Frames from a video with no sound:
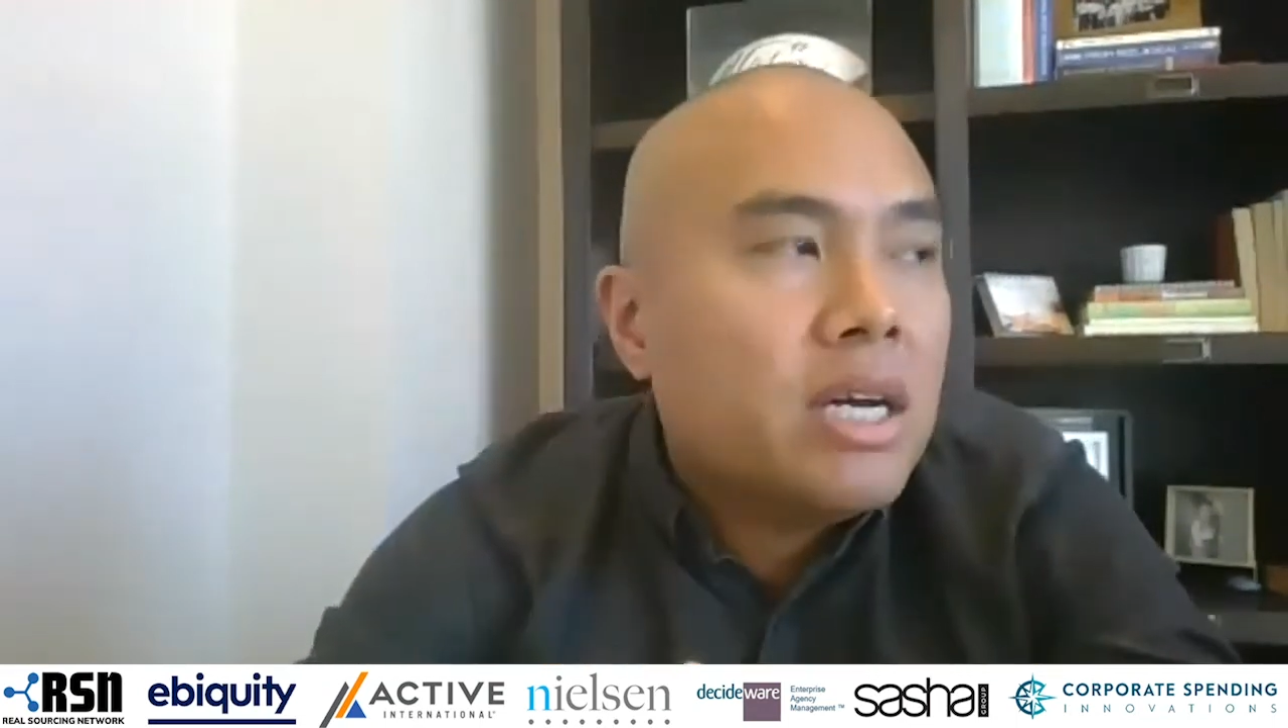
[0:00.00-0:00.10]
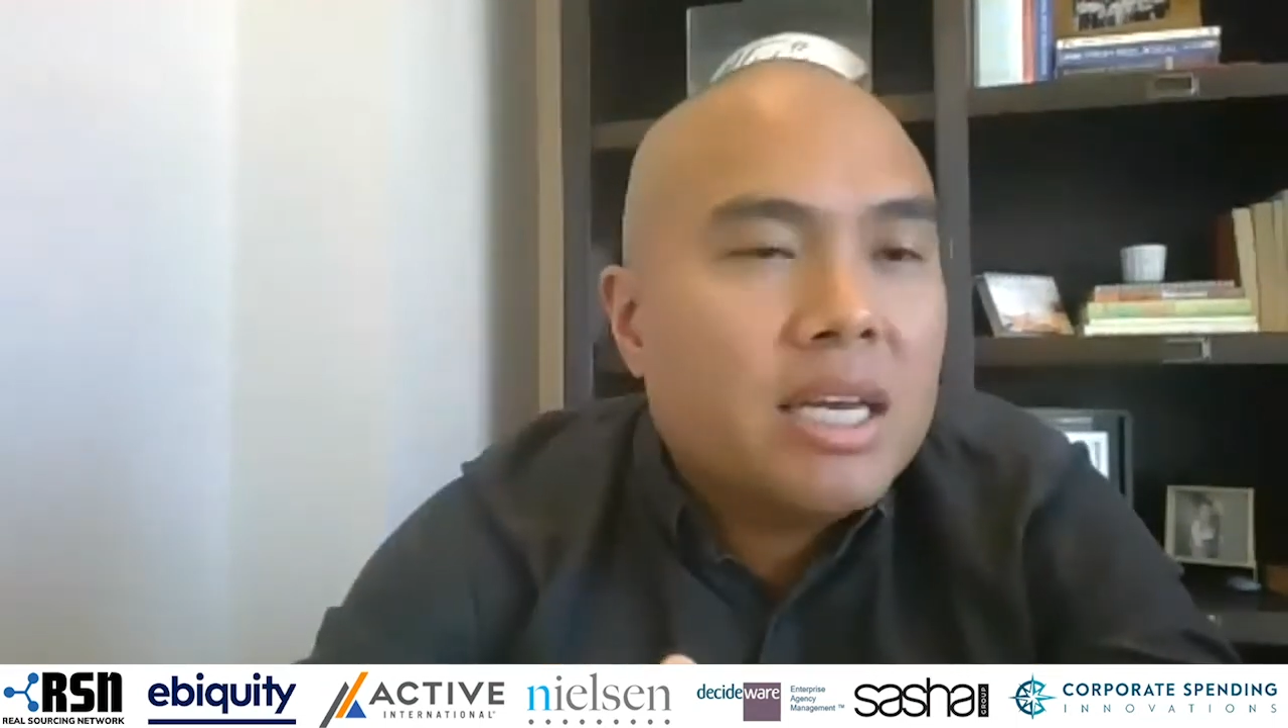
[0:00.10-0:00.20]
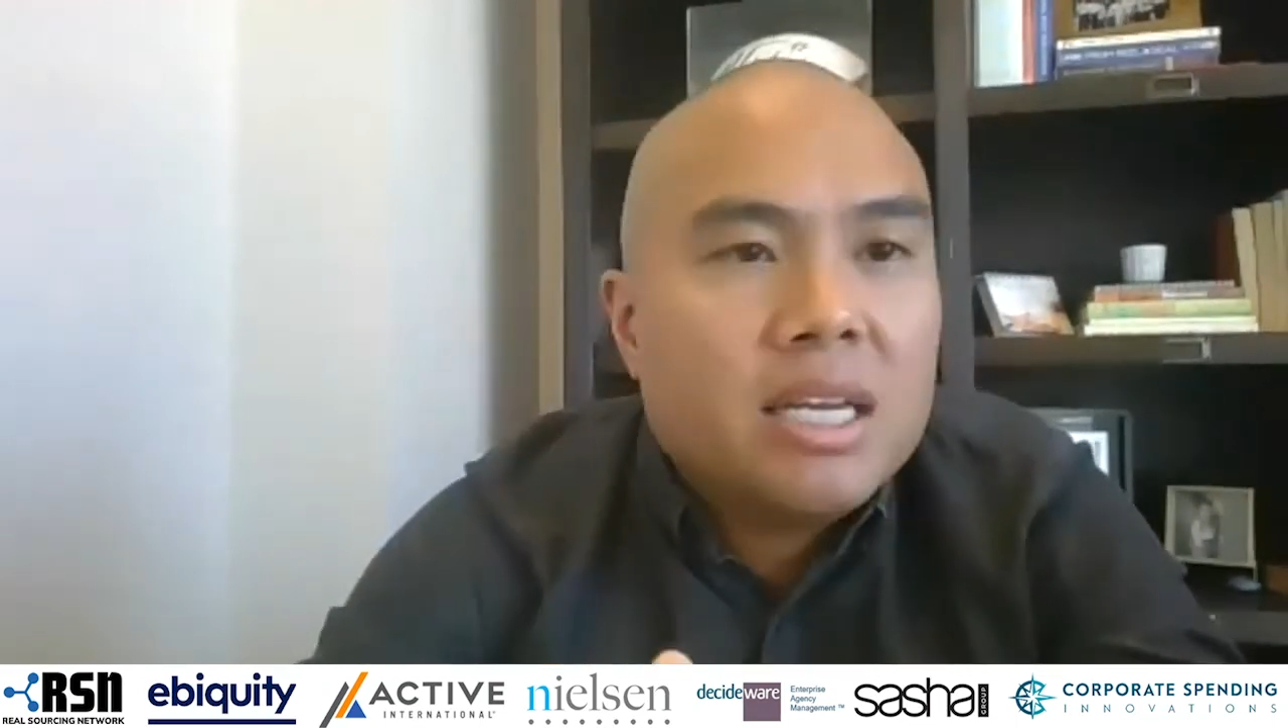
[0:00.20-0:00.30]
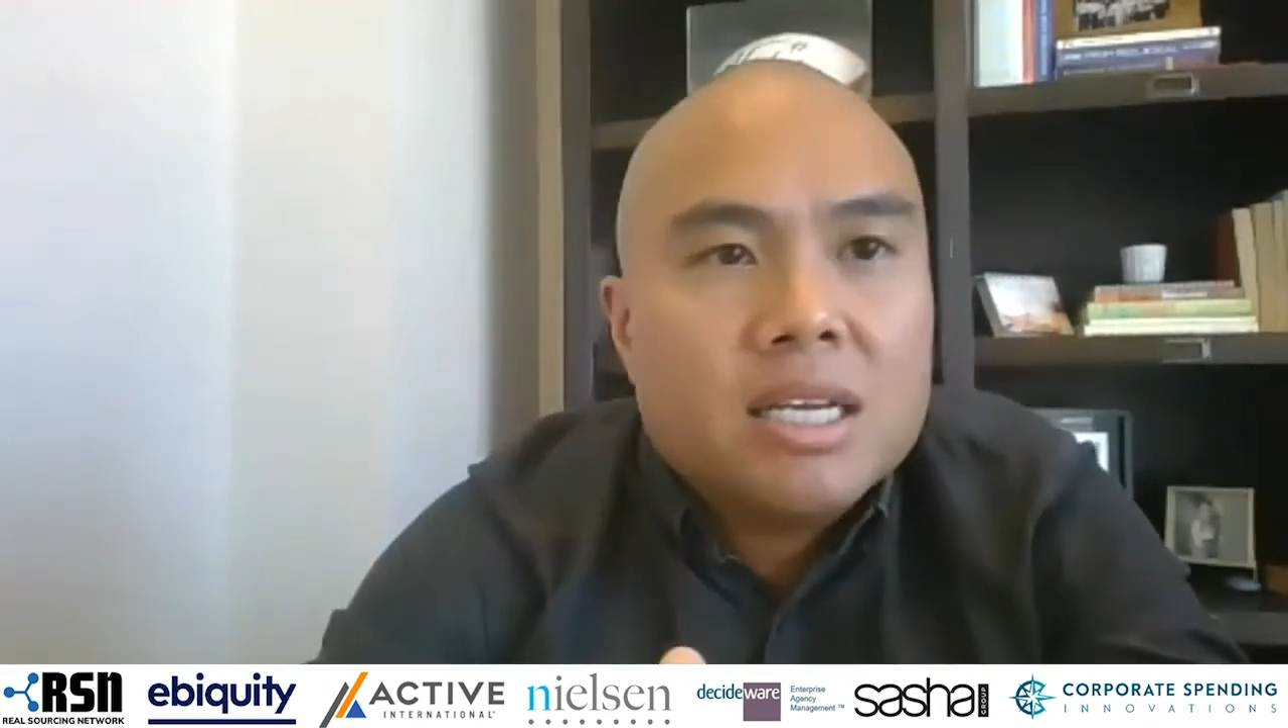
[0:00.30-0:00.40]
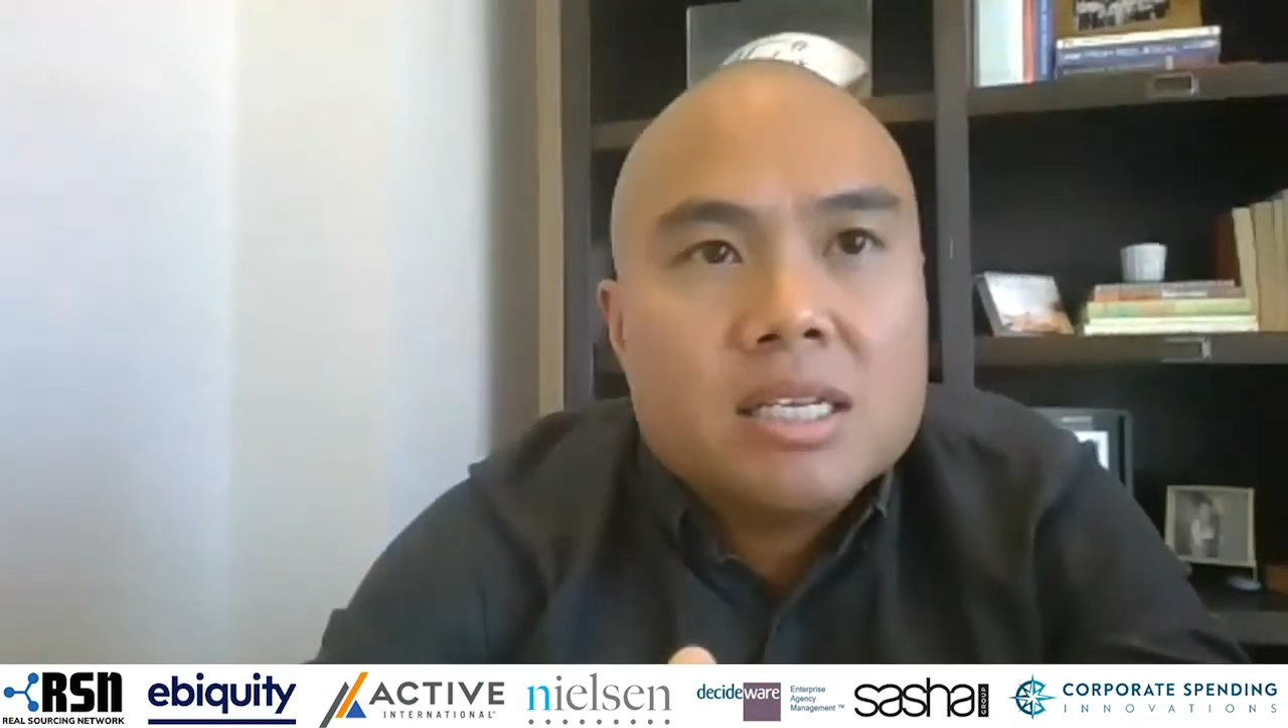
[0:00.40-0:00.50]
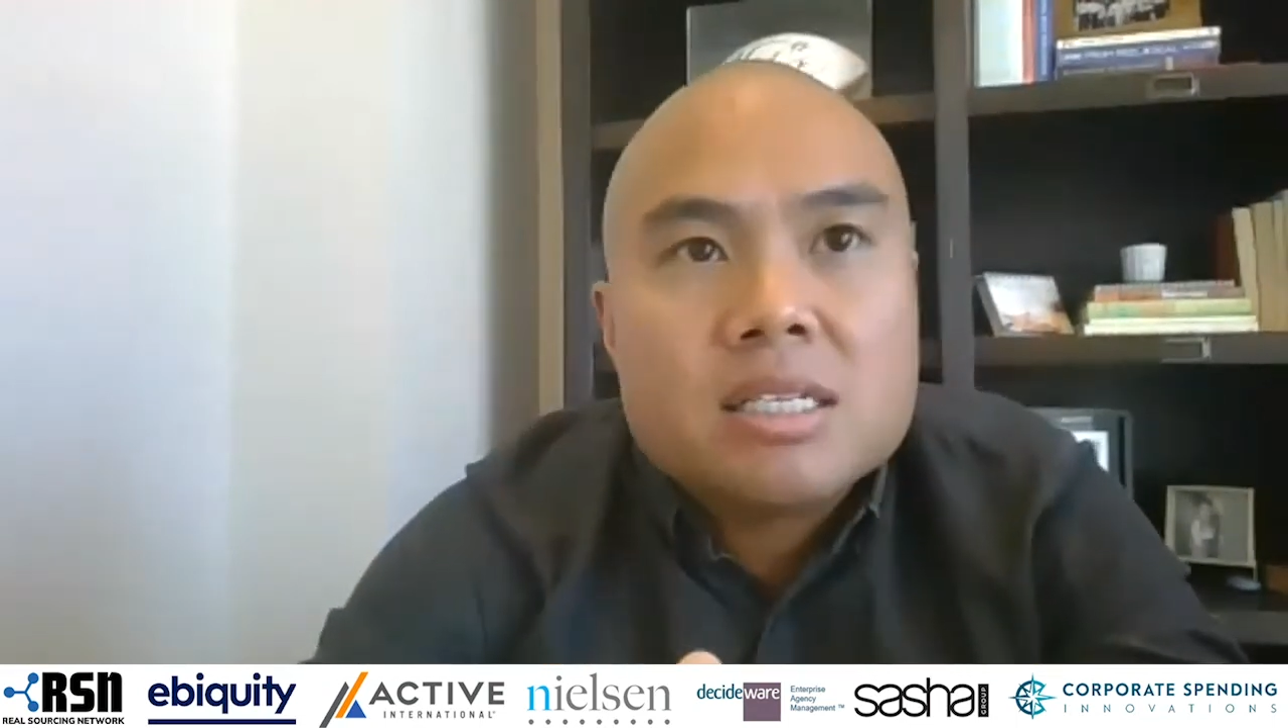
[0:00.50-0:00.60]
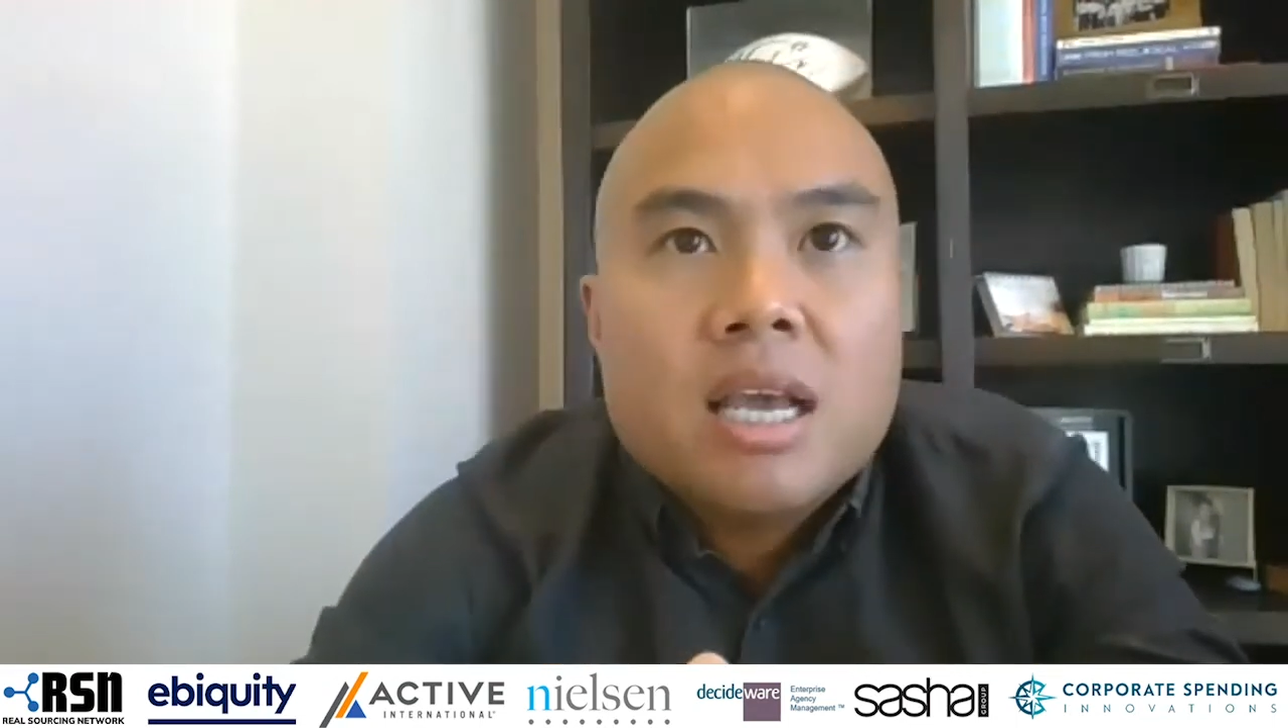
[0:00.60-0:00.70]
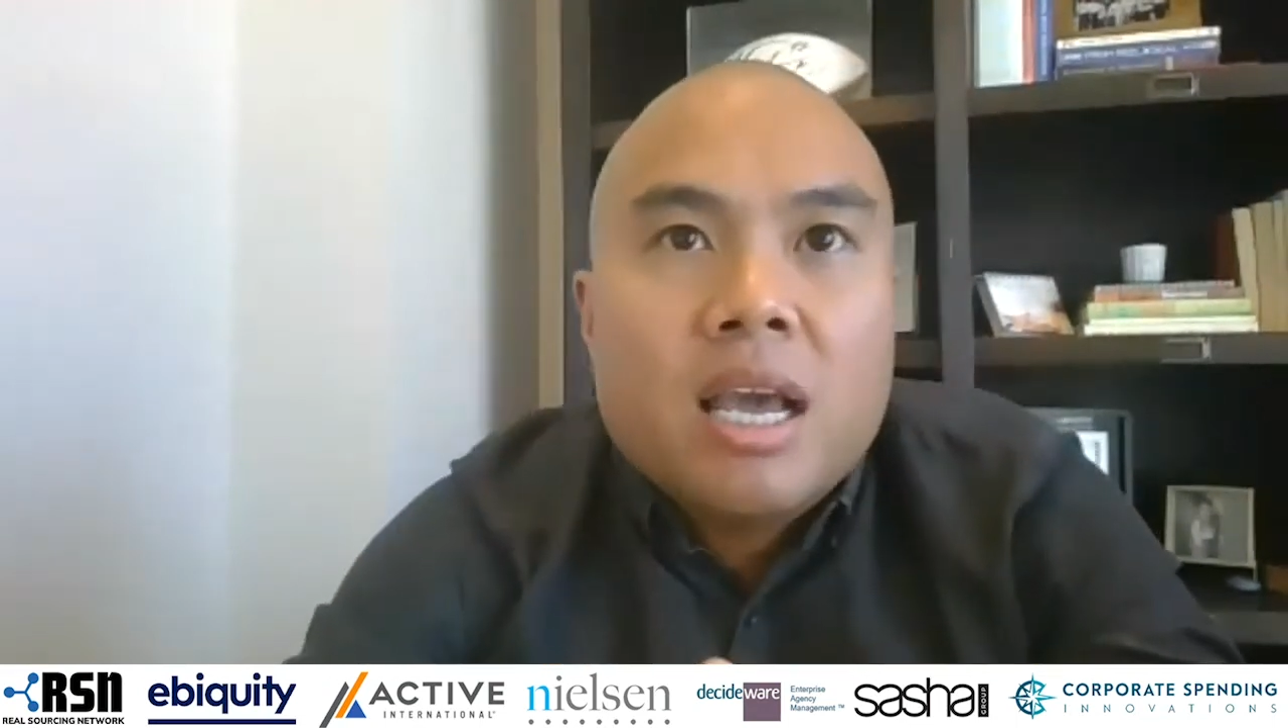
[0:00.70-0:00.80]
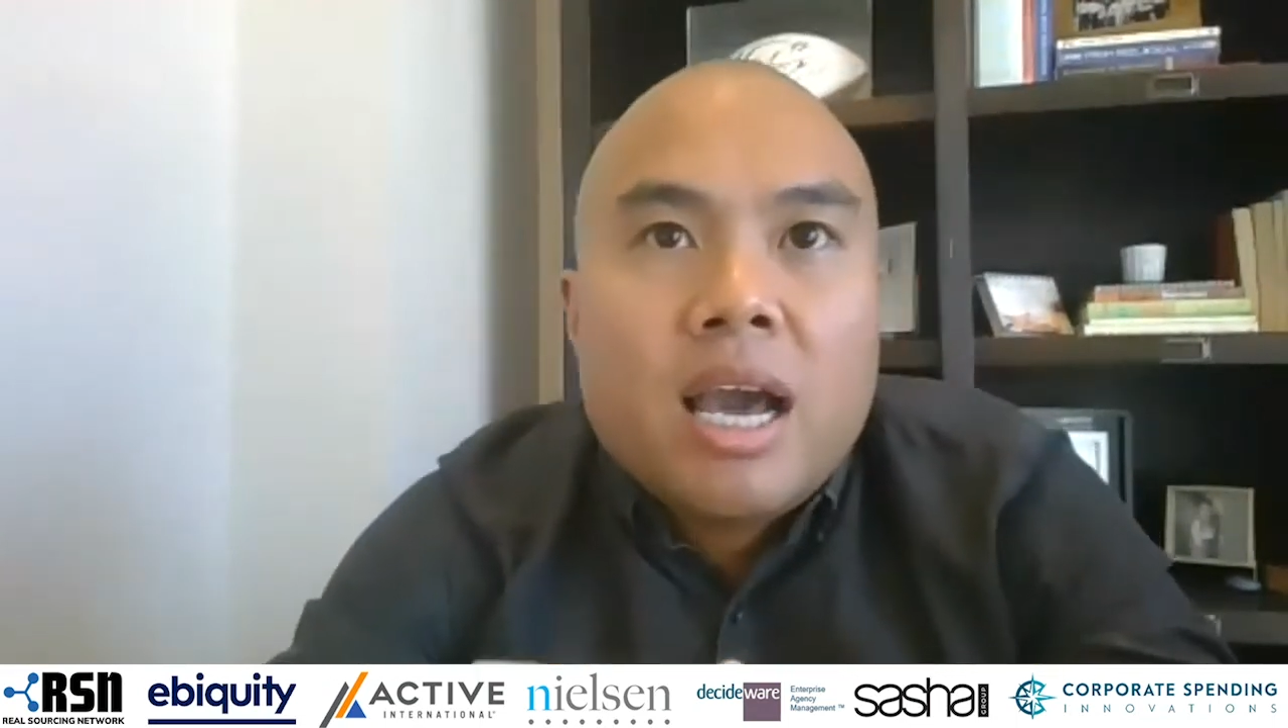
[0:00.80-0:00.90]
it is